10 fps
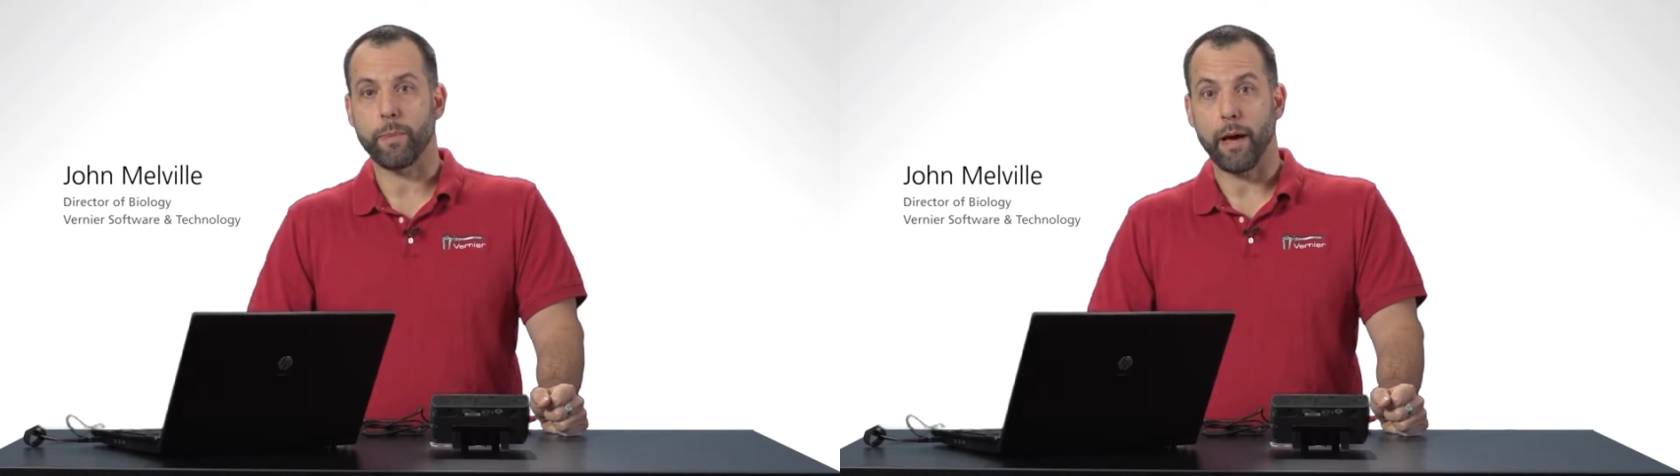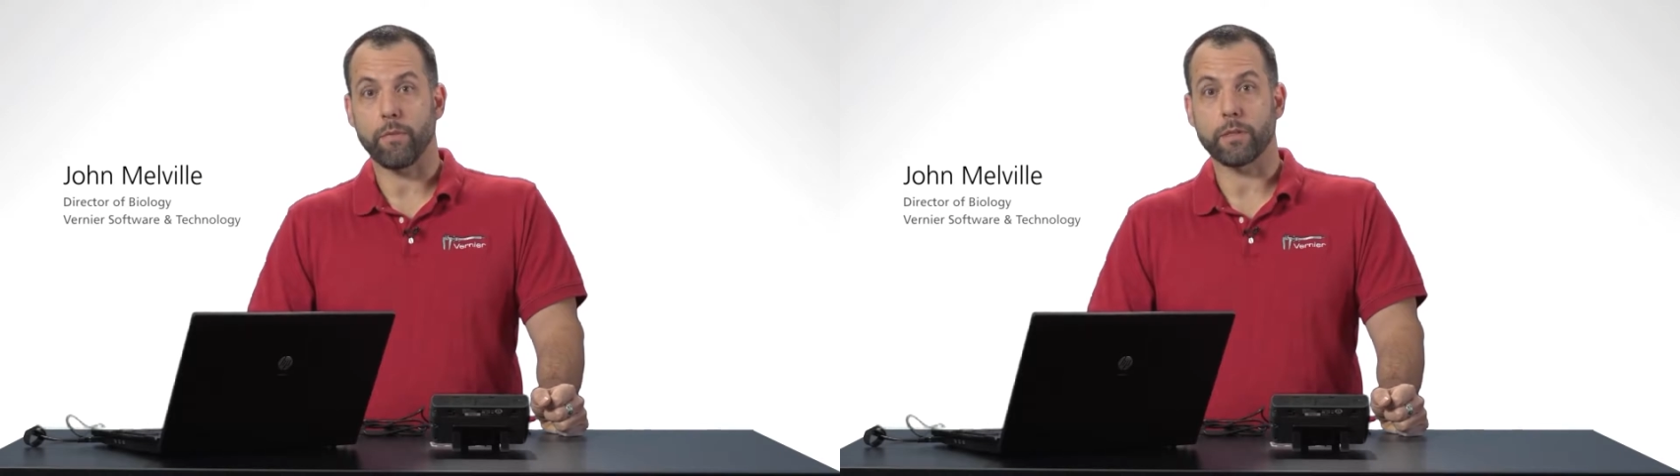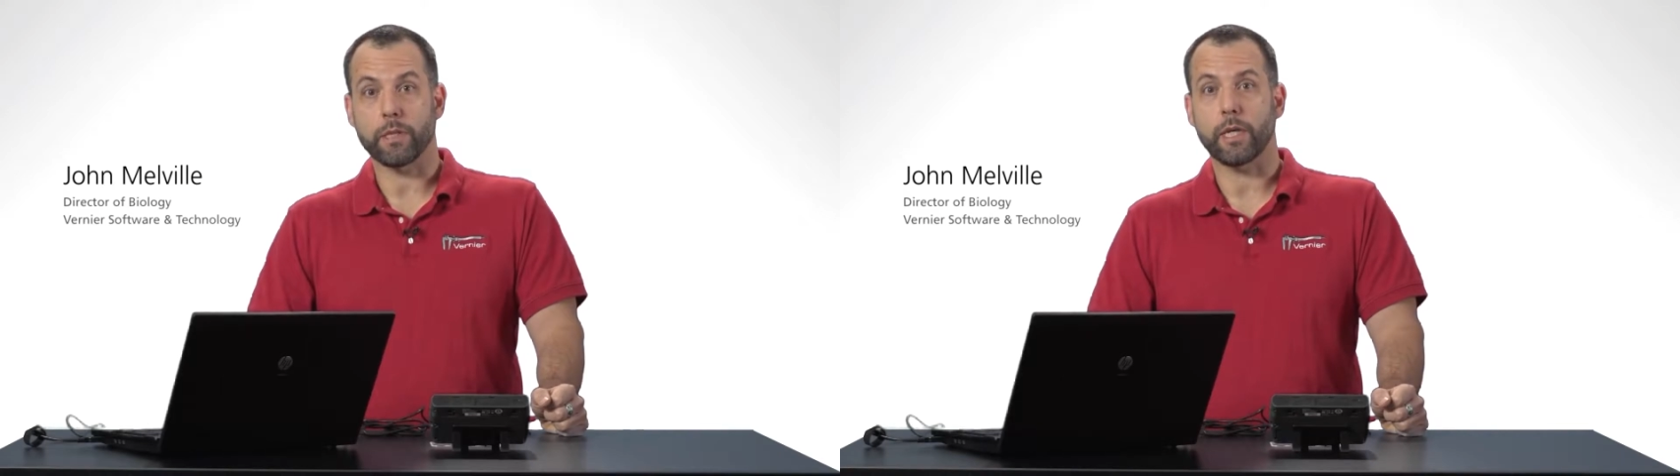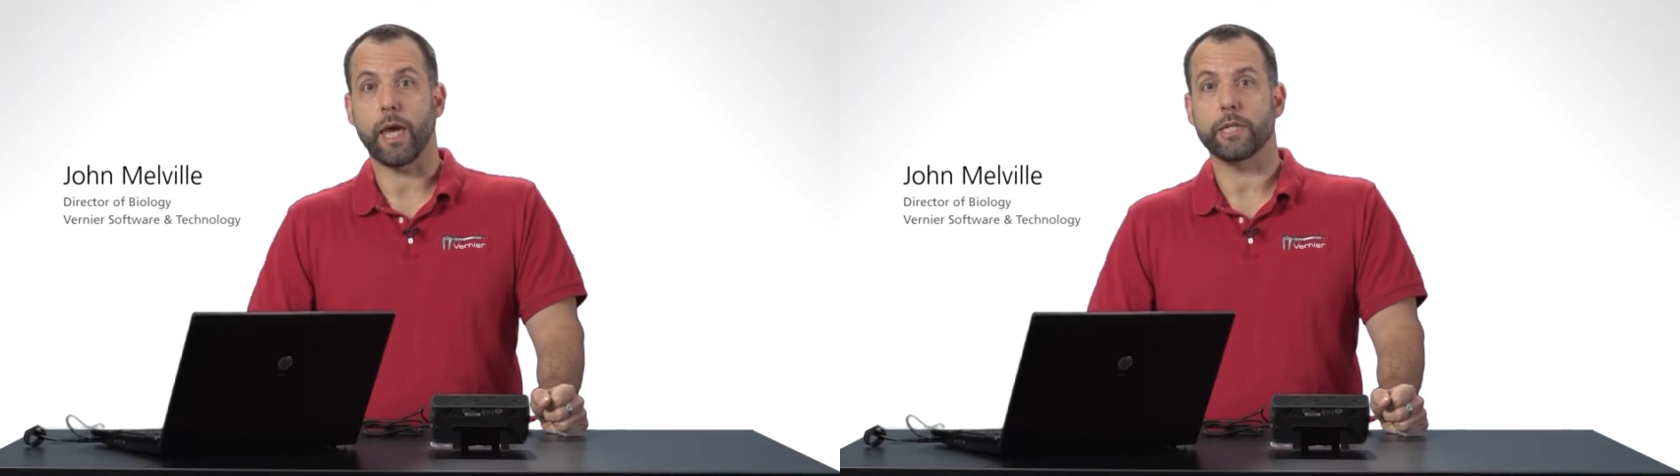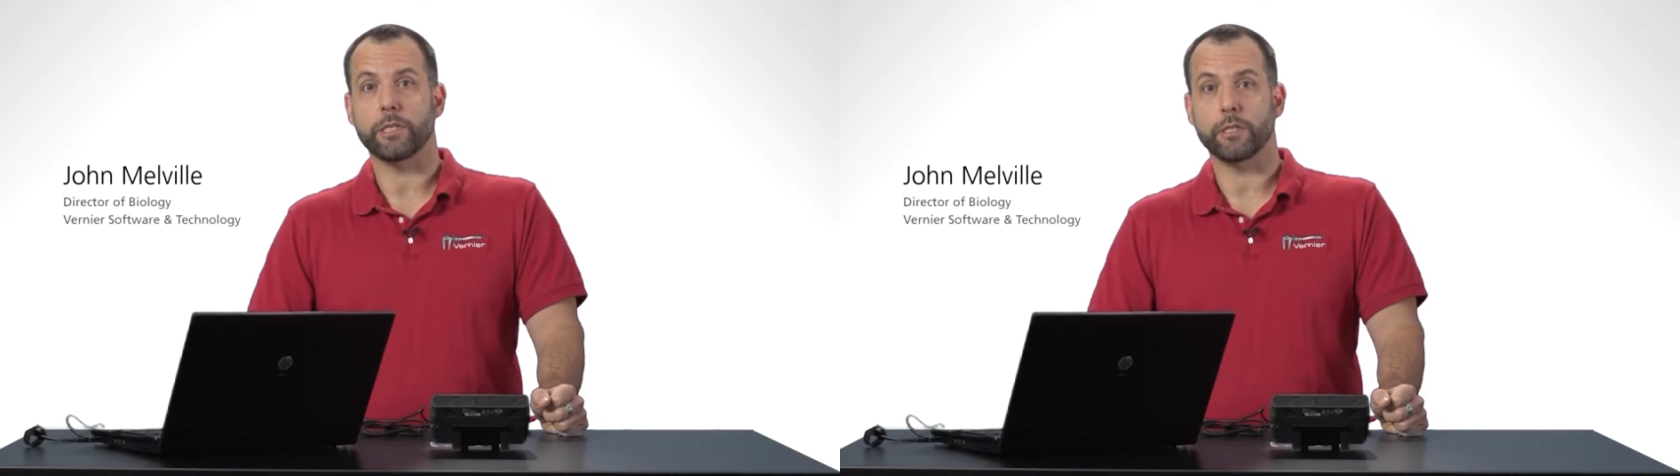about this
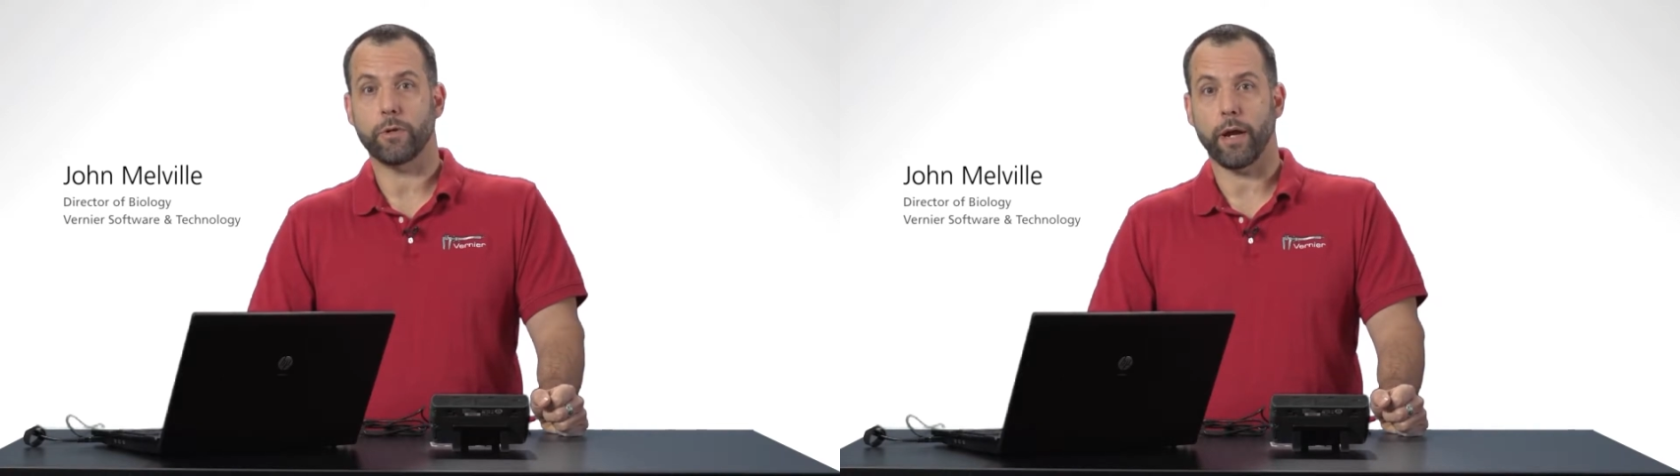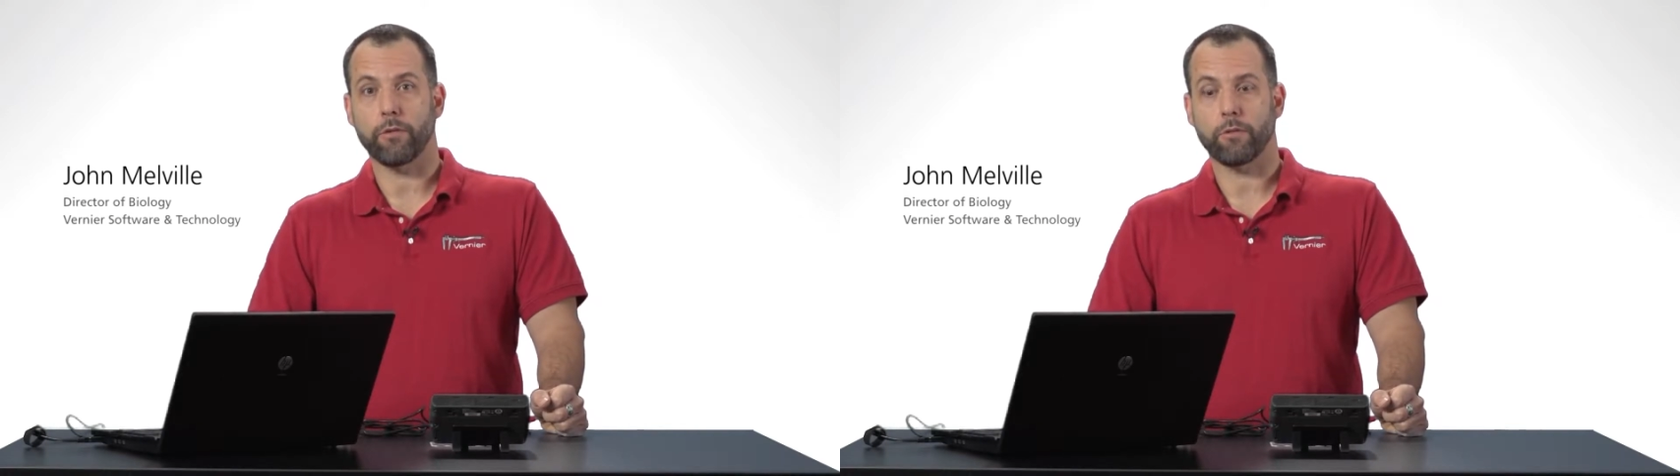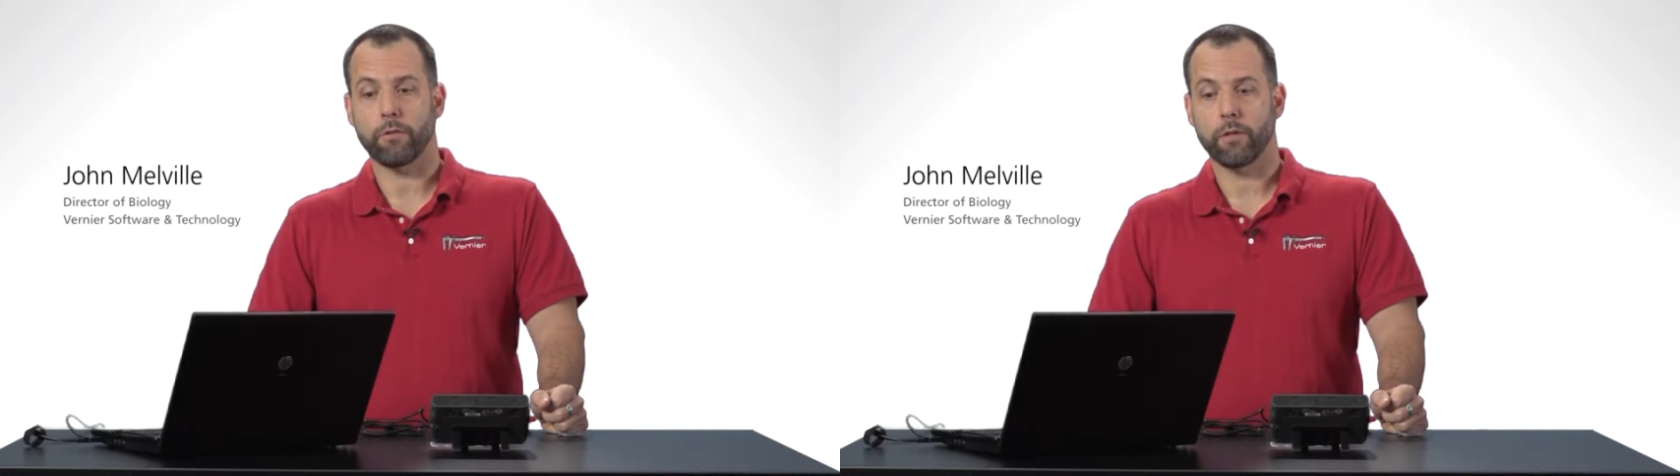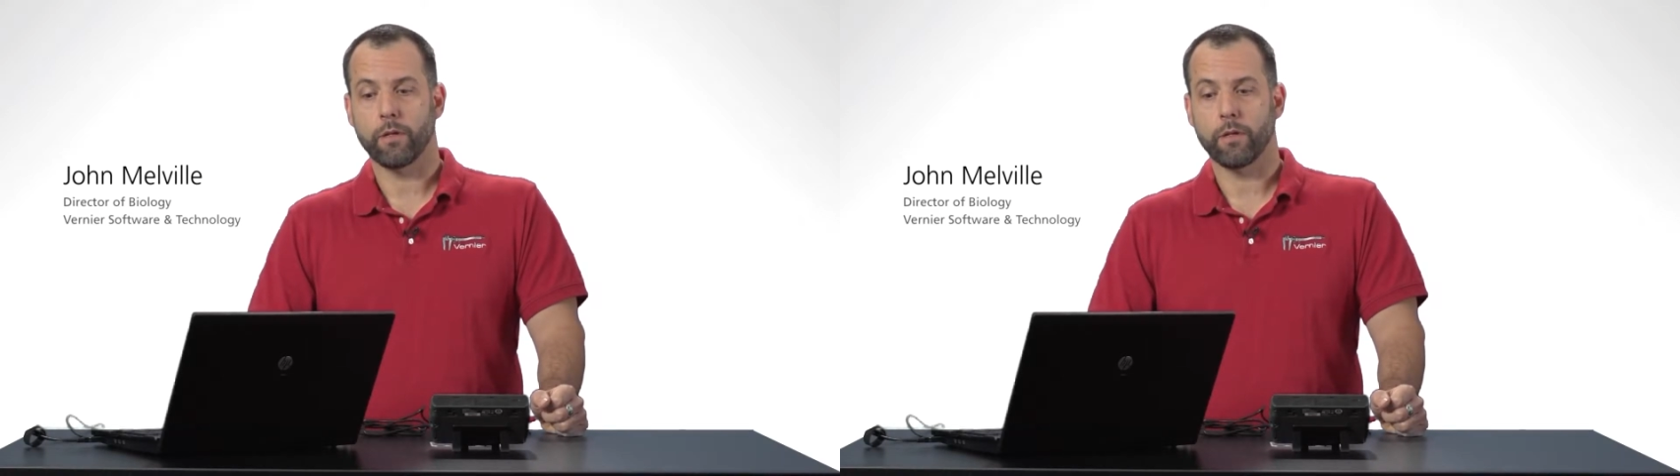EKG trace.